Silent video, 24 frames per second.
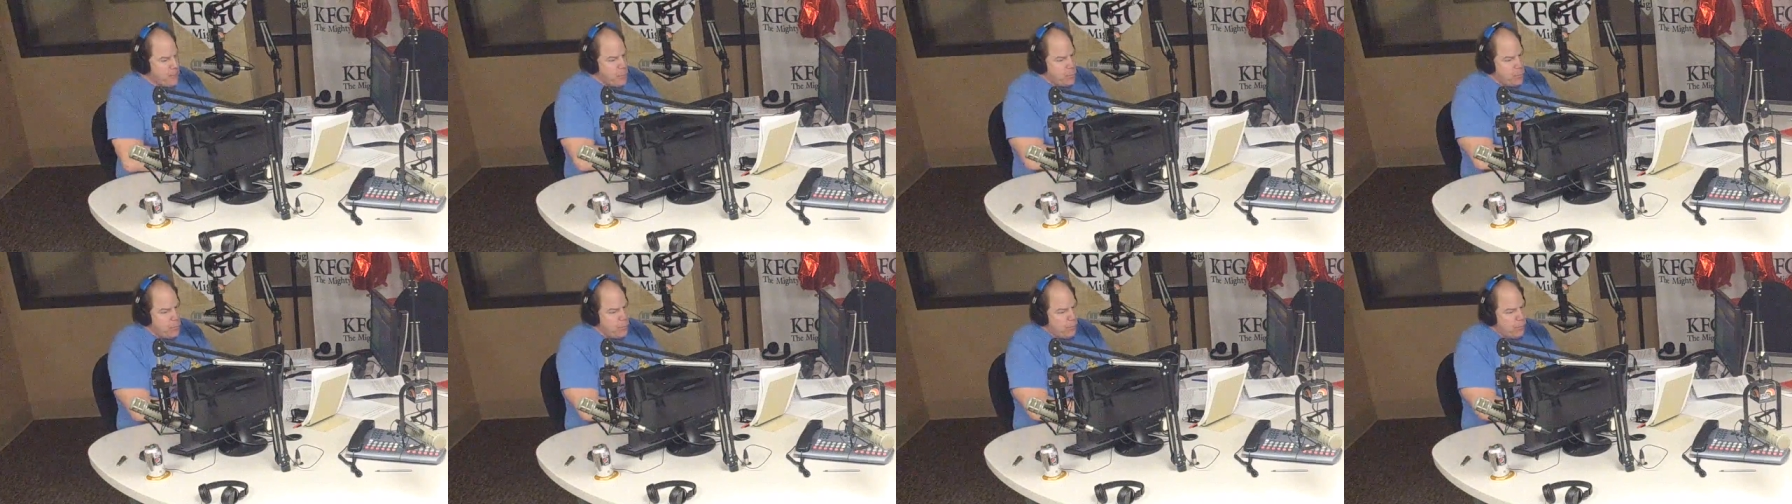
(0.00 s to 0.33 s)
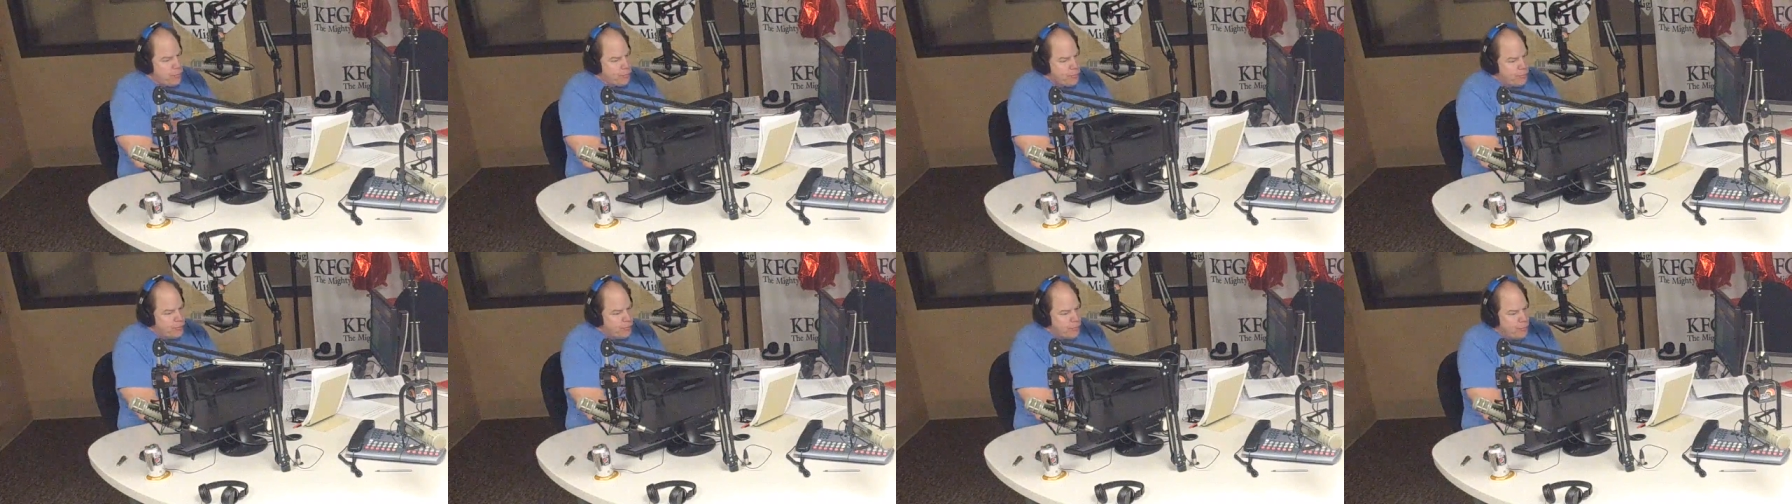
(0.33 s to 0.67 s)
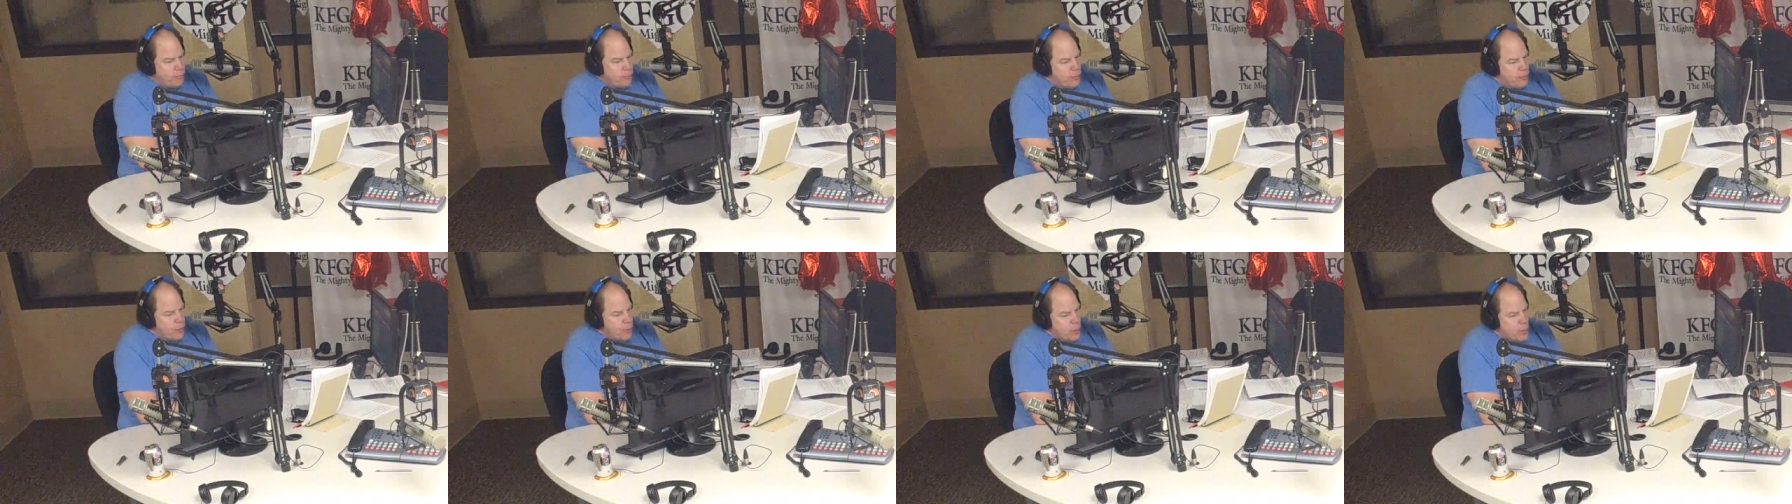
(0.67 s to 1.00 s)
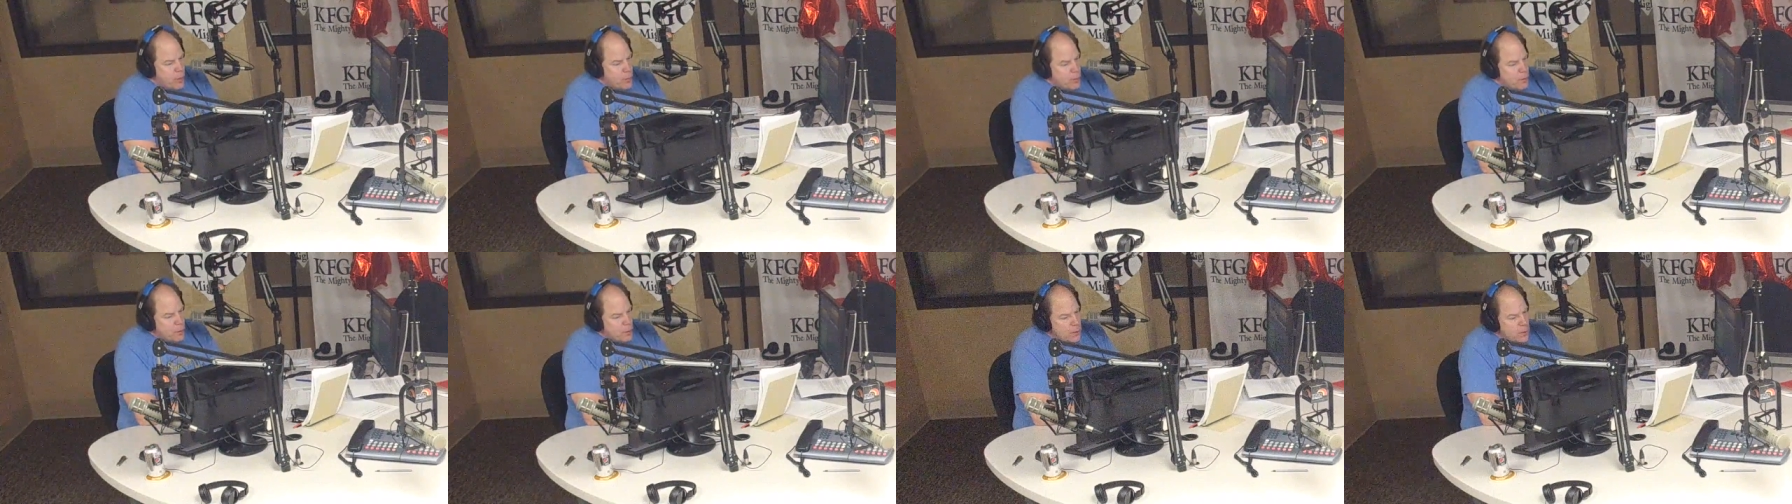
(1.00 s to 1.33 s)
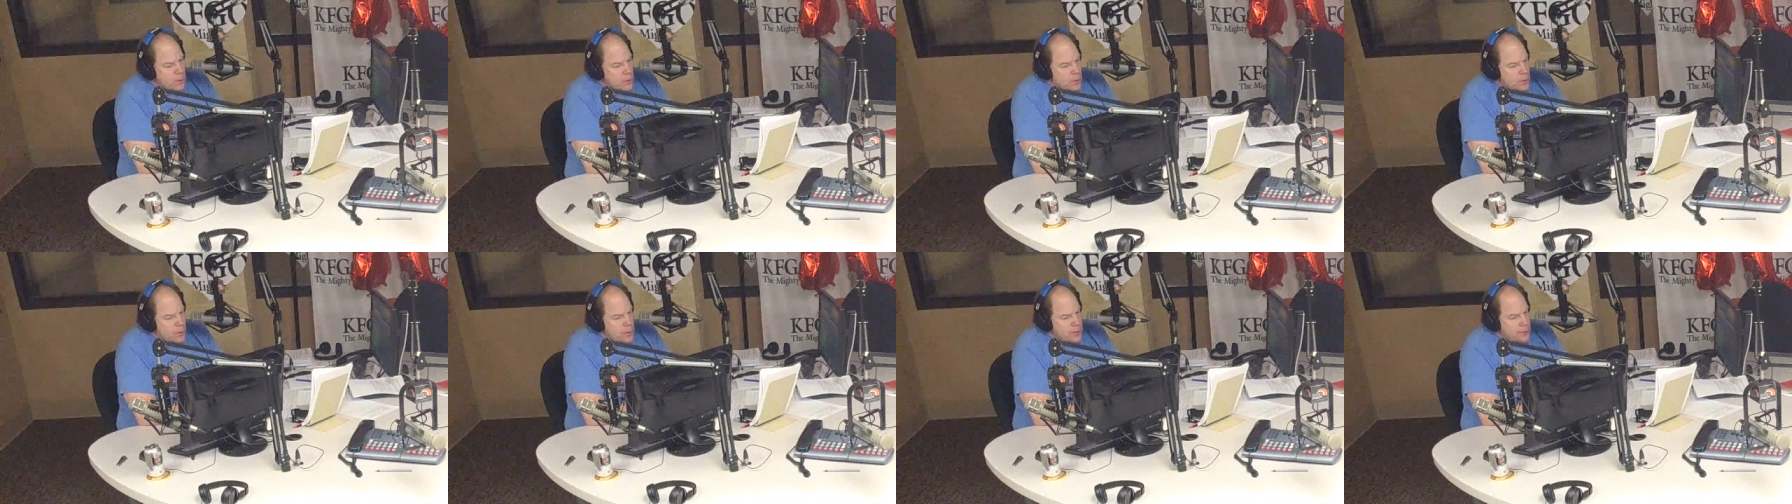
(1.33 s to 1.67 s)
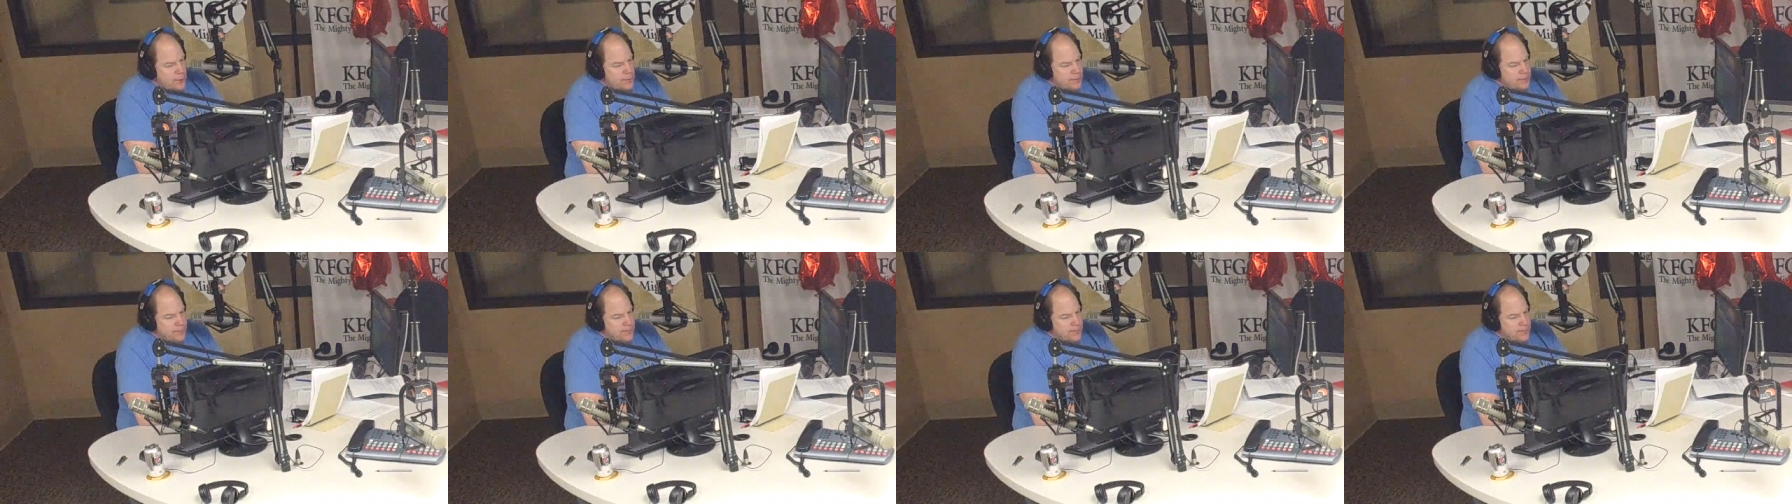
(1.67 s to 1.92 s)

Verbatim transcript: They weren't sure if that was going to translate to